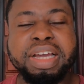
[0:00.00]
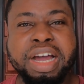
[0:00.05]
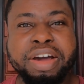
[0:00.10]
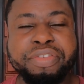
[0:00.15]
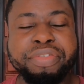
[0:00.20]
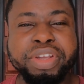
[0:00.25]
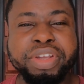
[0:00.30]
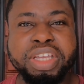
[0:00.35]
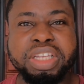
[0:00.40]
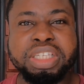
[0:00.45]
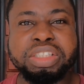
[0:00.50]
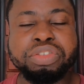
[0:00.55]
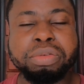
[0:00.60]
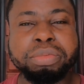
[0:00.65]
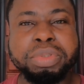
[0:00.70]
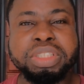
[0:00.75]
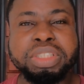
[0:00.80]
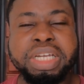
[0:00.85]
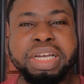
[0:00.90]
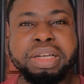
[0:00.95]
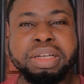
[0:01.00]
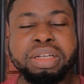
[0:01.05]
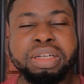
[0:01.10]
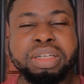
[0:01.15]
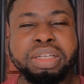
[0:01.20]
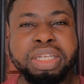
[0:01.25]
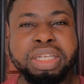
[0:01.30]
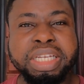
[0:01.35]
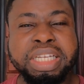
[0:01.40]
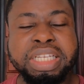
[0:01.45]
Africans from the di
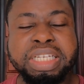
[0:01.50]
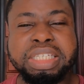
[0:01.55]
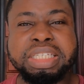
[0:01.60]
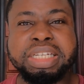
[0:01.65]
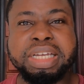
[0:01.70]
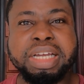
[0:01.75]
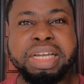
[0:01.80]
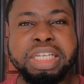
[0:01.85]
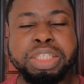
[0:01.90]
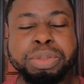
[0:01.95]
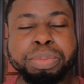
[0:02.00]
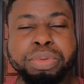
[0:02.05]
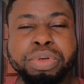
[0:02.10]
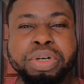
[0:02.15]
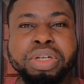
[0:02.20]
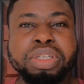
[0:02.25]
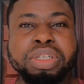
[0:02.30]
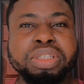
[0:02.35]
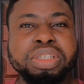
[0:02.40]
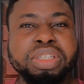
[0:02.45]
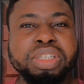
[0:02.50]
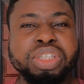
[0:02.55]
in the diaspora.